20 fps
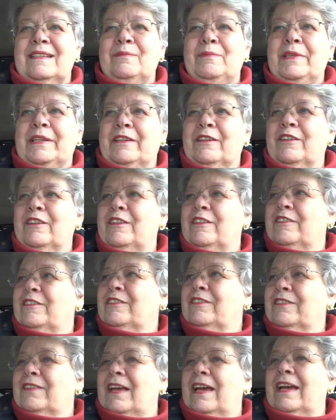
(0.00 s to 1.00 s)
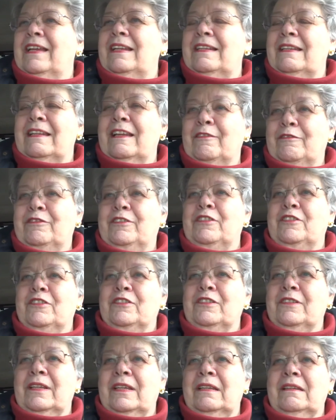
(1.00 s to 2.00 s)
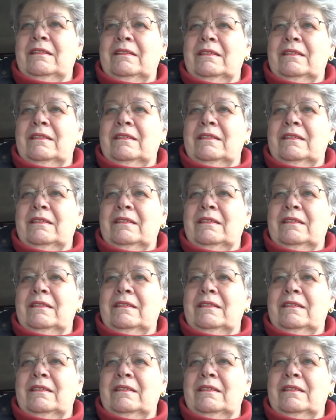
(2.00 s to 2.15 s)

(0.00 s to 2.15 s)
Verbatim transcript: because I love to do that.